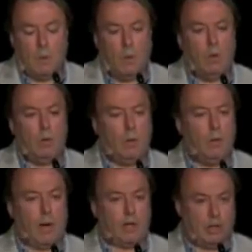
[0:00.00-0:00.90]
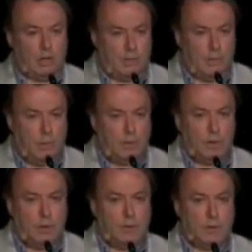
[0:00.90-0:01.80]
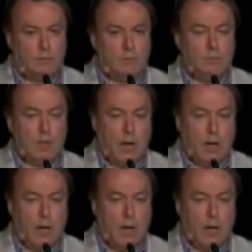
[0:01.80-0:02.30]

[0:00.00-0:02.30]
all erections of altars,